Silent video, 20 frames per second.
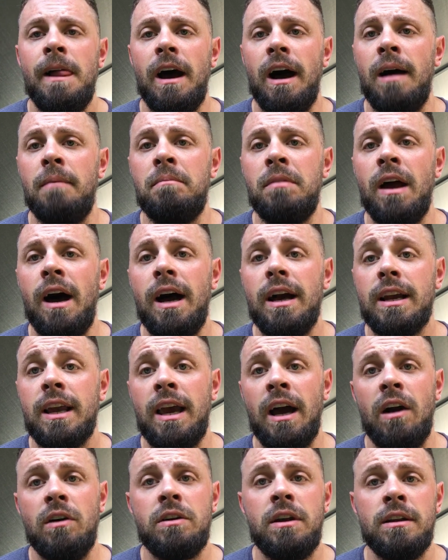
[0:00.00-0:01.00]
I'm not
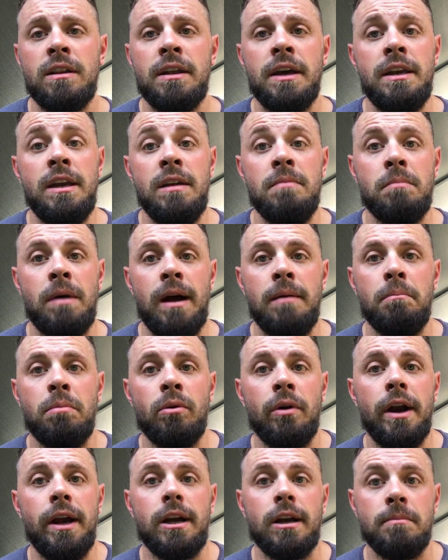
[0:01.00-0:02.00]
calculating my
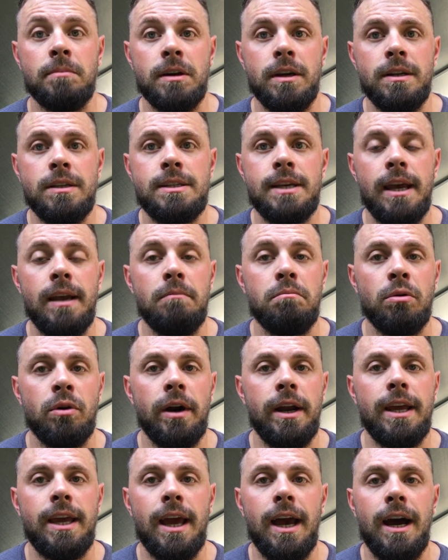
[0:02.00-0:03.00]
break. I'm going to take
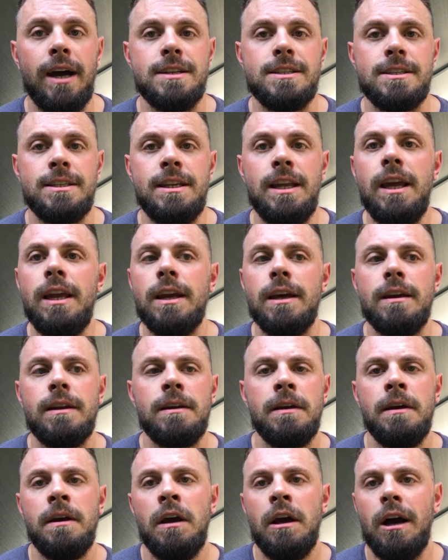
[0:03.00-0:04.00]
break as needed.
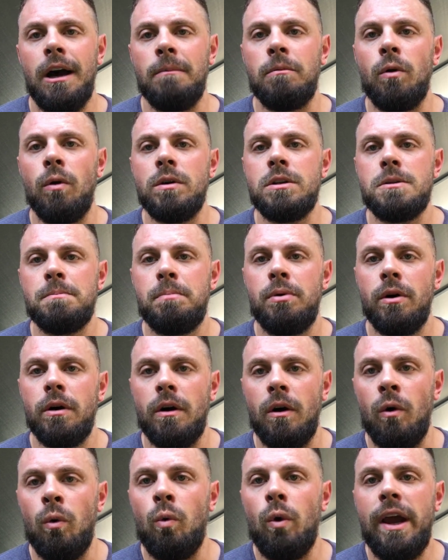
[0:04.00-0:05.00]
I'm going to put
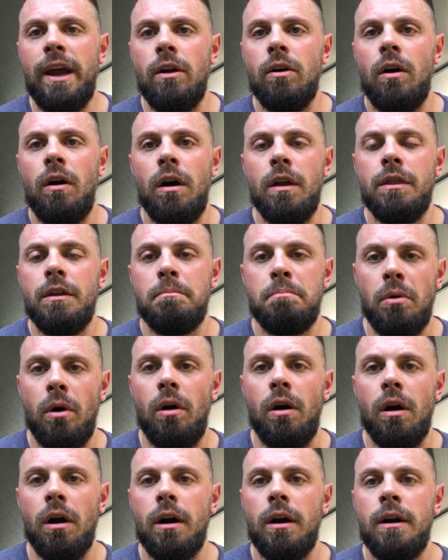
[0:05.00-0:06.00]
a weight on the
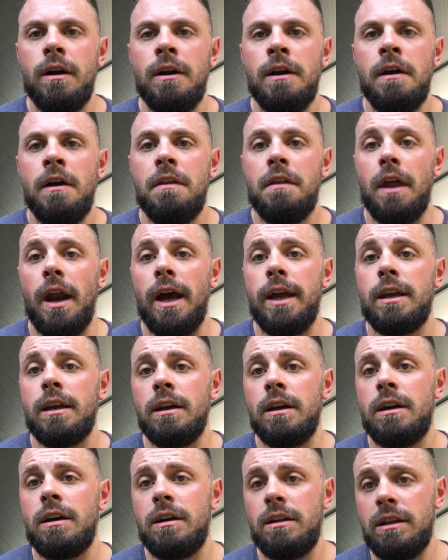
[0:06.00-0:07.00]
bar that I
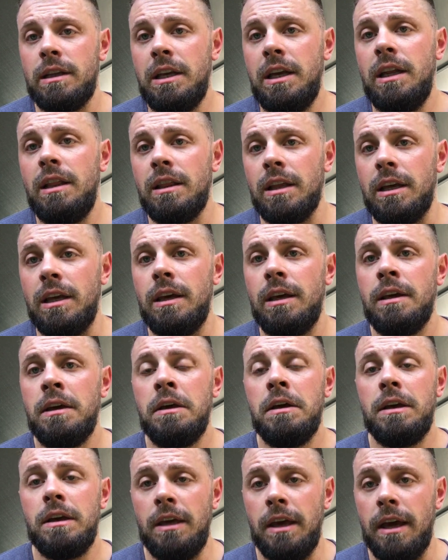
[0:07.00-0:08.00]
can cleanly
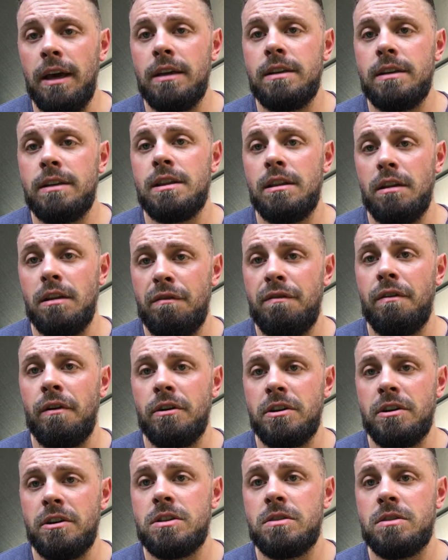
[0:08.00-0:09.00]
get the
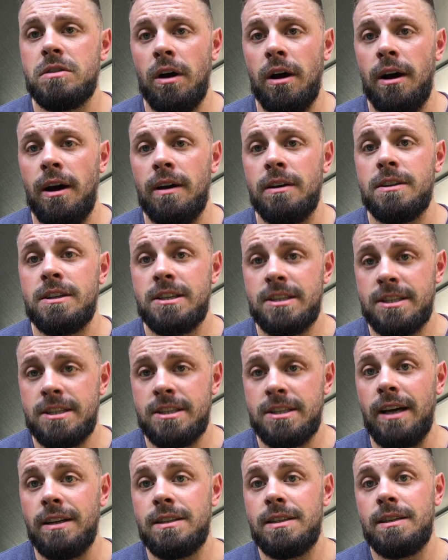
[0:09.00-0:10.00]
first
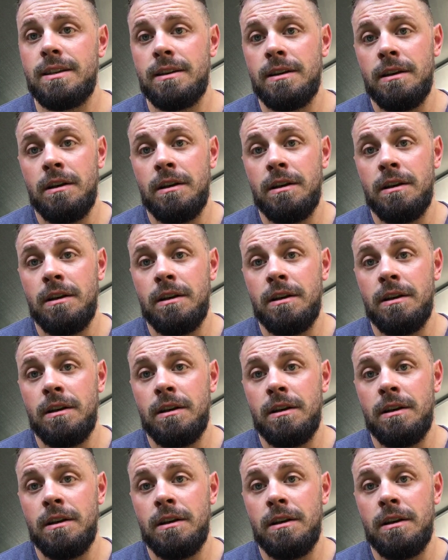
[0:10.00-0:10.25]
set